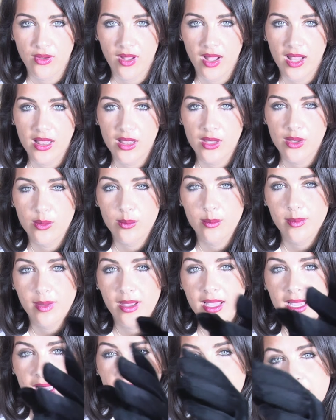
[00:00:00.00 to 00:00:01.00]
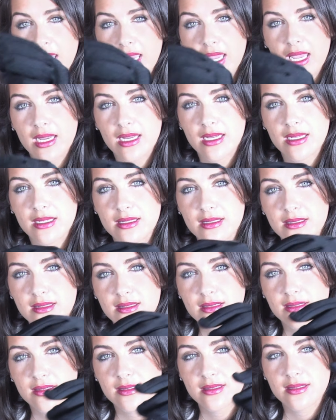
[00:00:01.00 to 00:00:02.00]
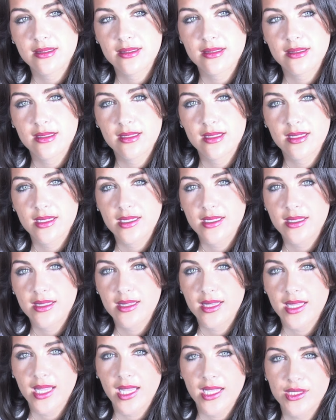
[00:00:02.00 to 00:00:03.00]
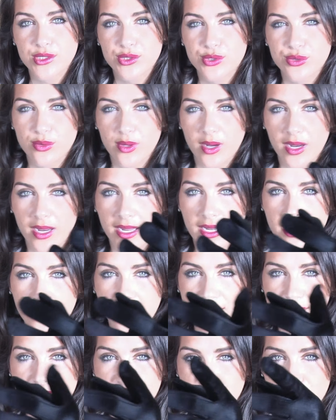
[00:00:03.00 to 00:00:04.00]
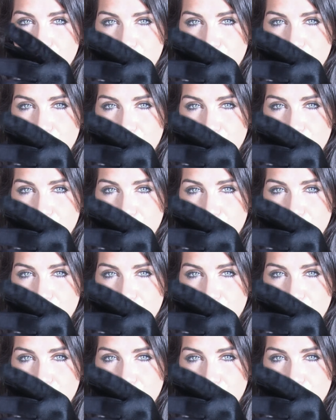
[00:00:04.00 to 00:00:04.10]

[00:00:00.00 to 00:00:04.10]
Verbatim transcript: Follow my hands. That's right.